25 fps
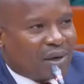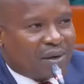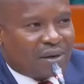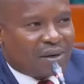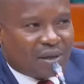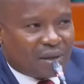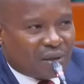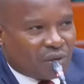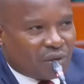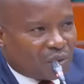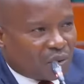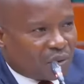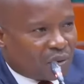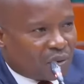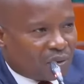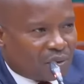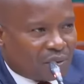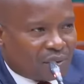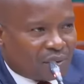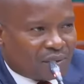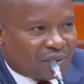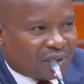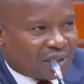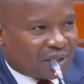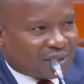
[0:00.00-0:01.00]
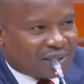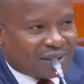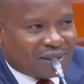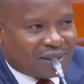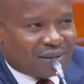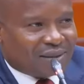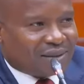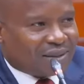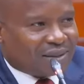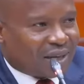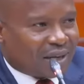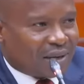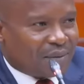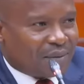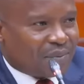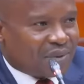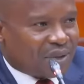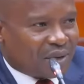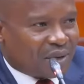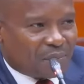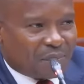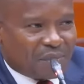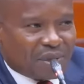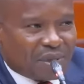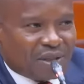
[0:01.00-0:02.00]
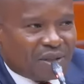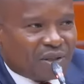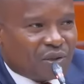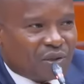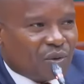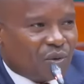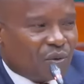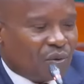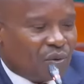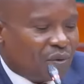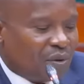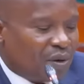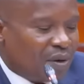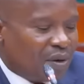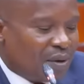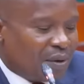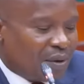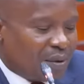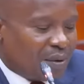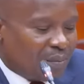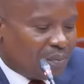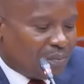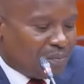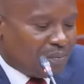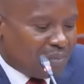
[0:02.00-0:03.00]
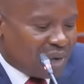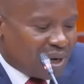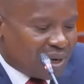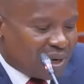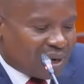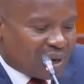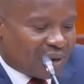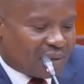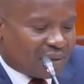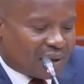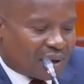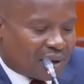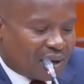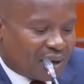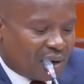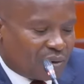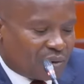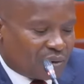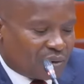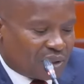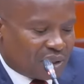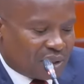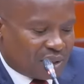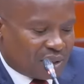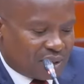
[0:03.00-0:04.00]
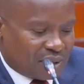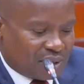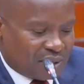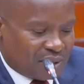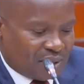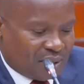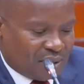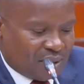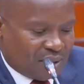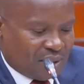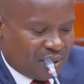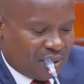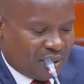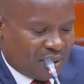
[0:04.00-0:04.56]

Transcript: Baringo 13 times. I've been to many other counties.